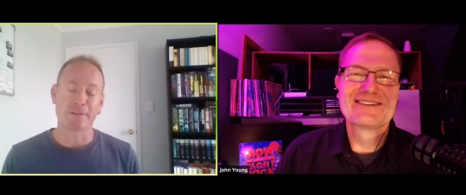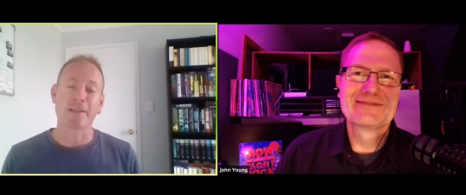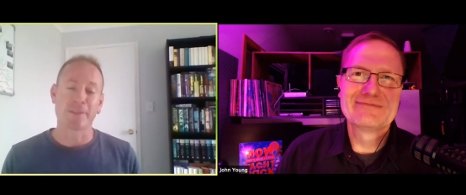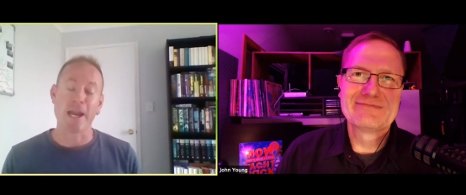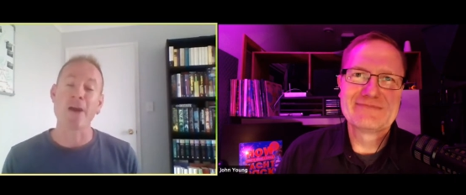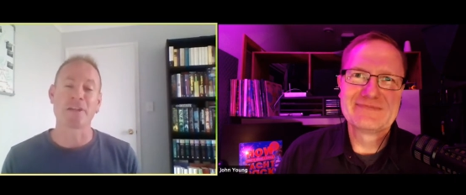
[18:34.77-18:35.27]
Speaker 1: at,
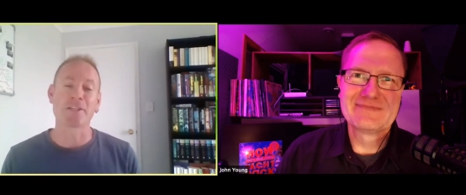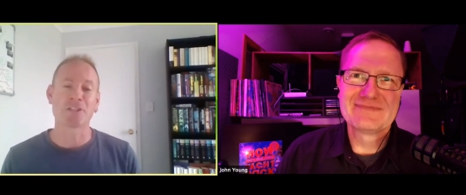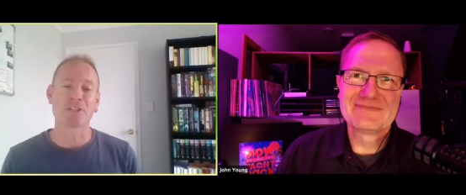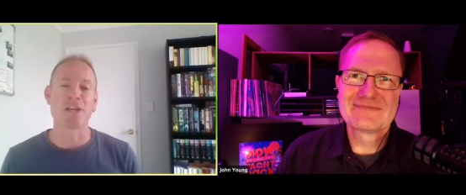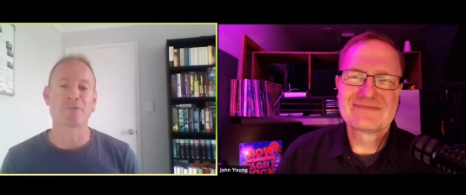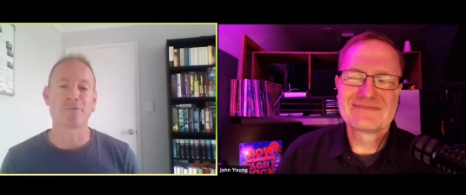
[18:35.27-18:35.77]
at the current
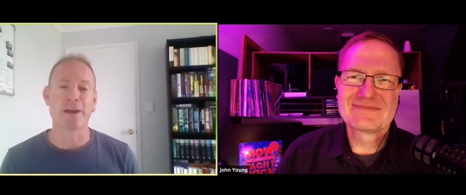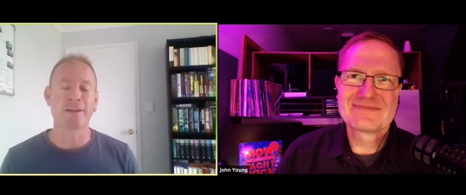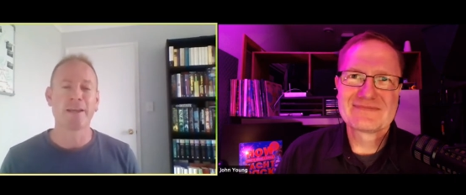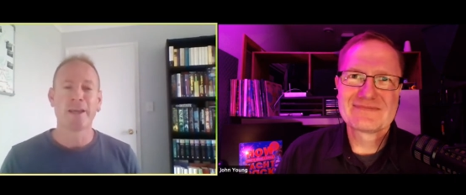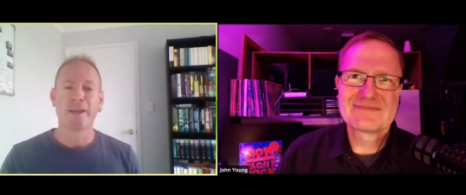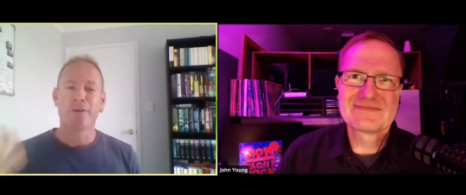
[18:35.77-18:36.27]
exchange rate
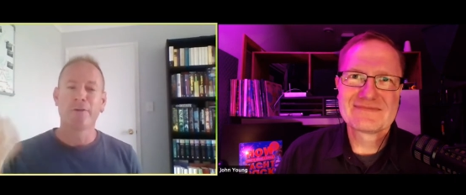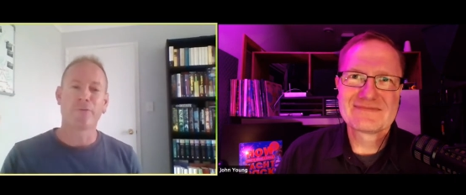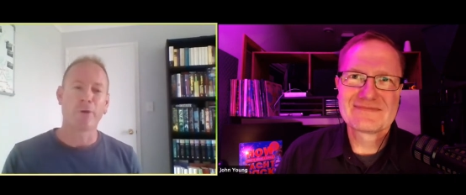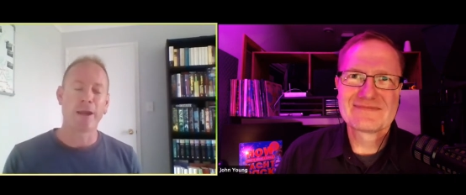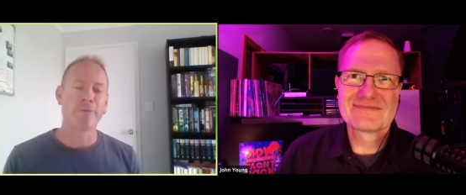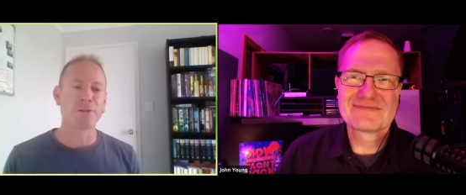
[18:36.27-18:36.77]

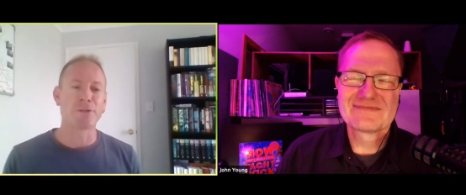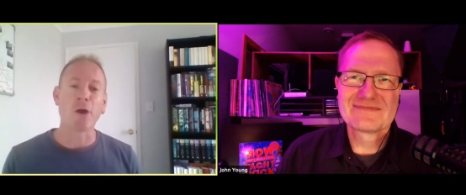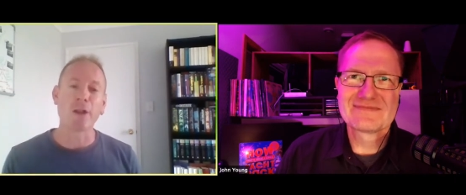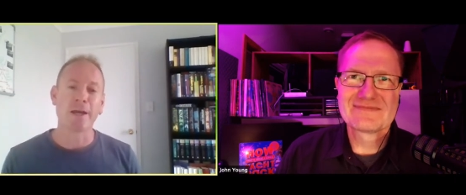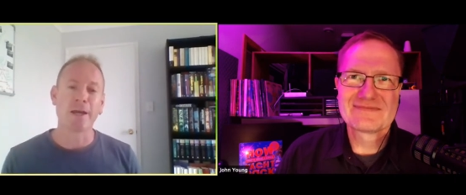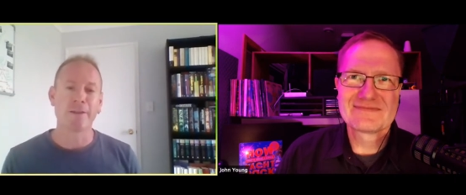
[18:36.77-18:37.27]
for every
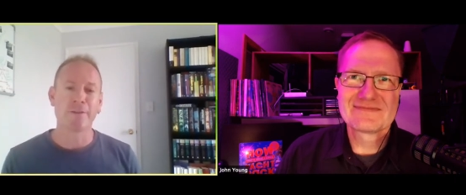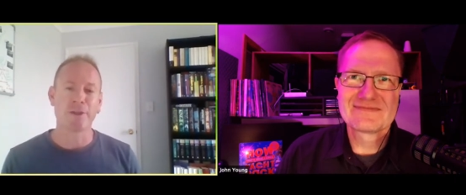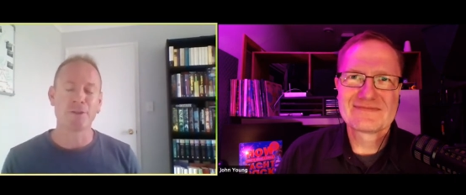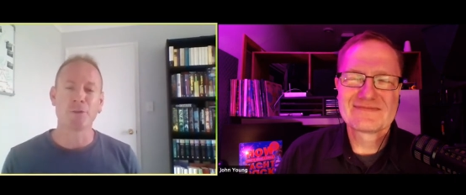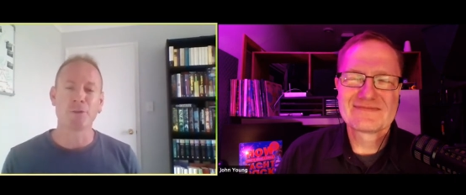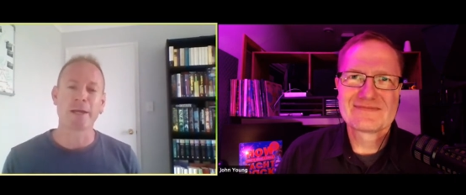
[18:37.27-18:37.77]
dollar
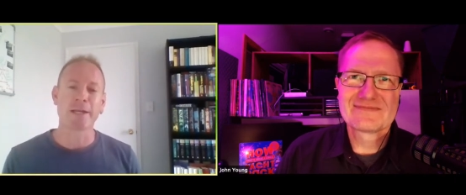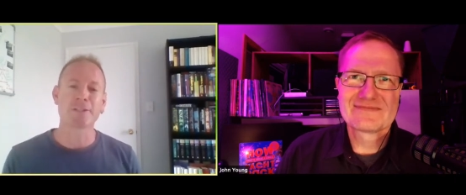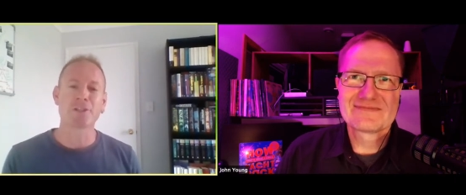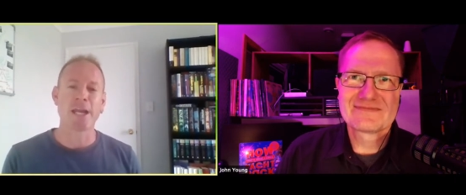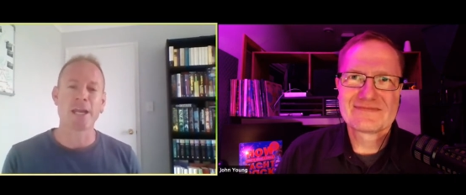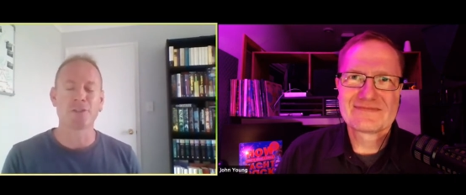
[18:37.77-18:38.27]
that you
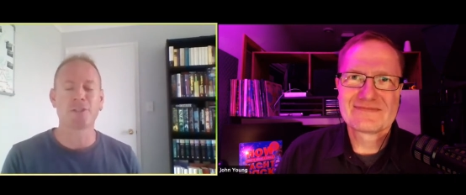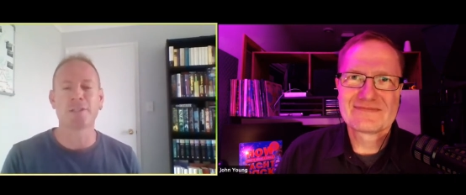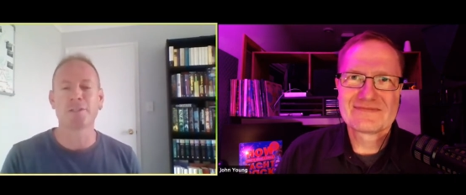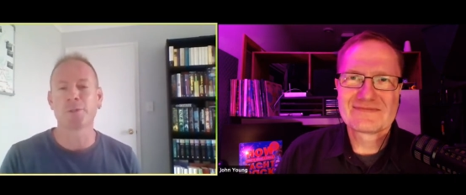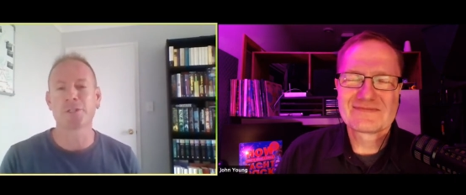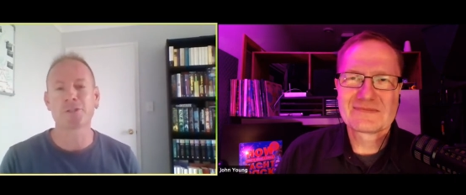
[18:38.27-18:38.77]
exchange
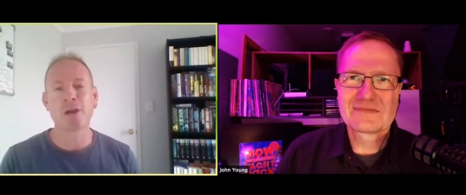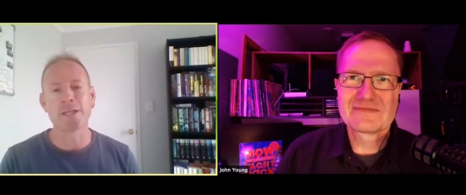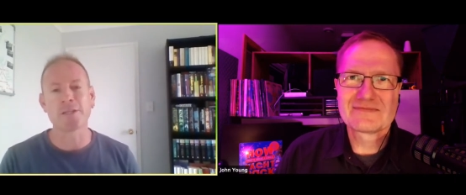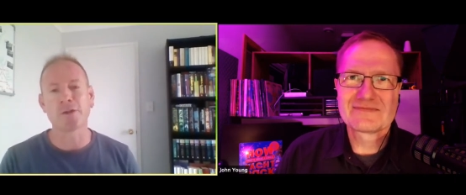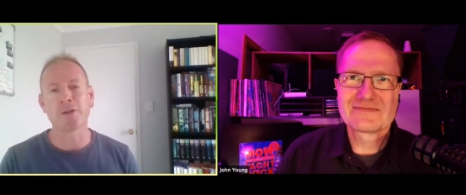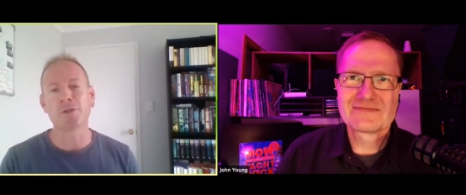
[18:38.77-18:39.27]
into an
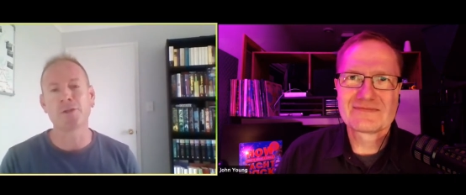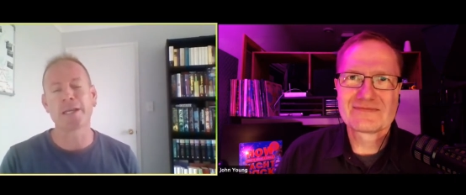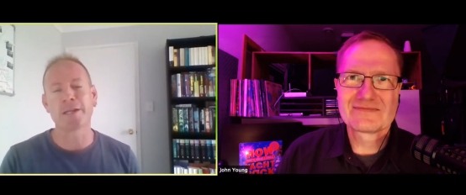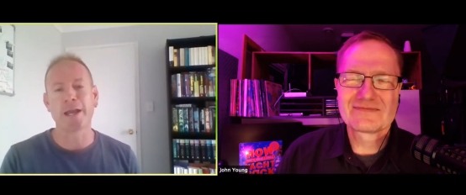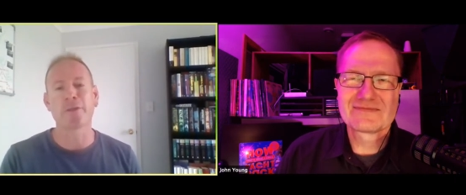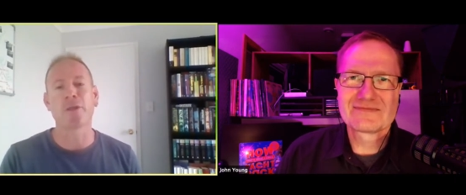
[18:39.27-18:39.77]
Australian dollar, you
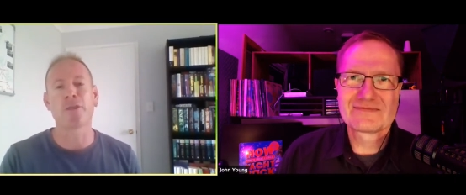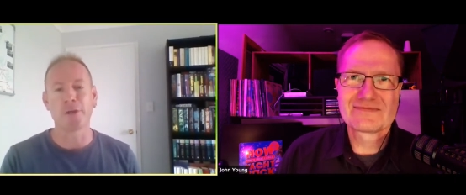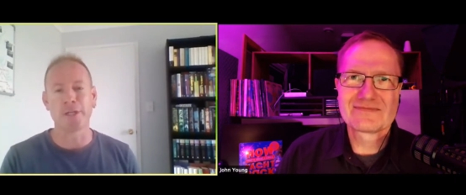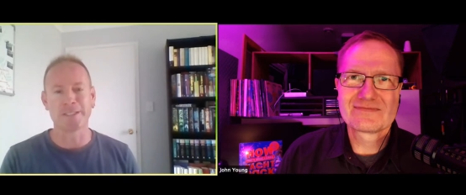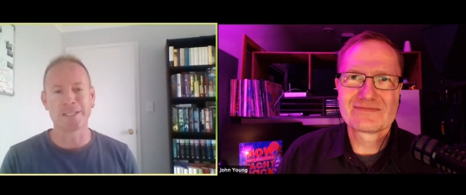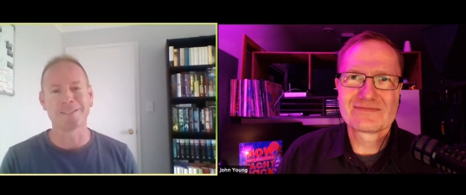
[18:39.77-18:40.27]
get another
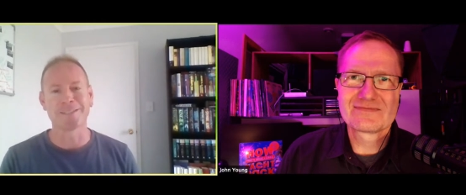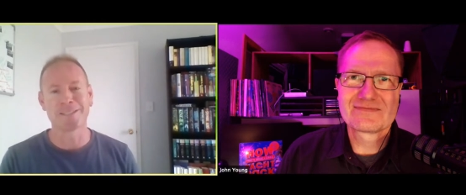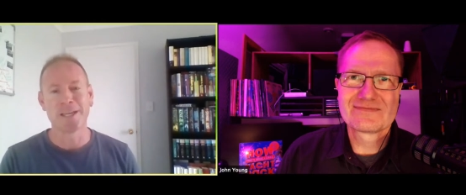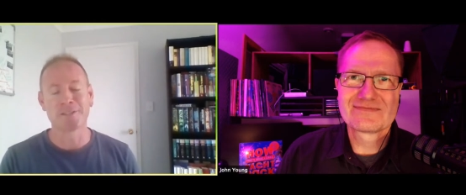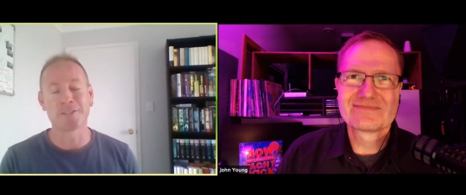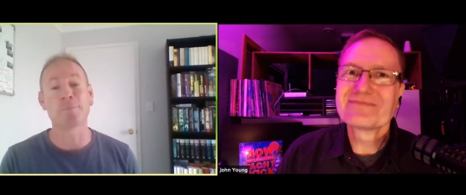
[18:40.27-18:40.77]
30
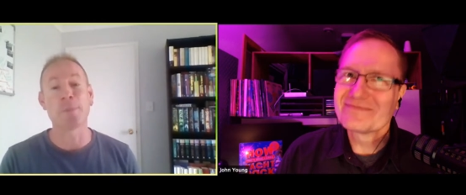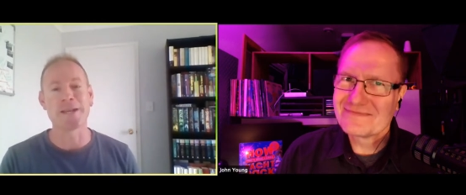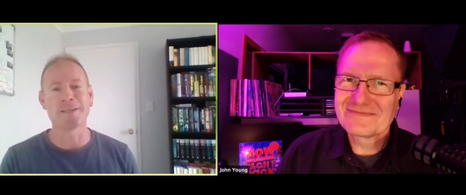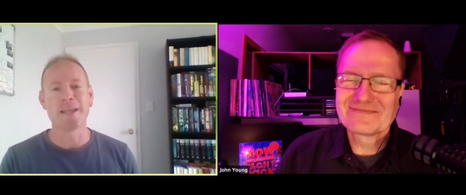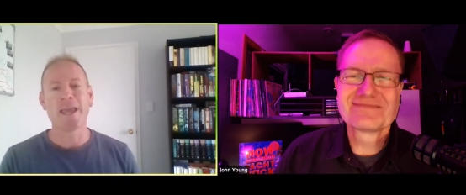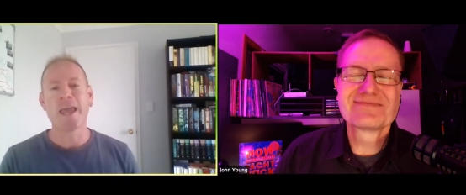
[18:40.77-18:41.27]
cents to spend.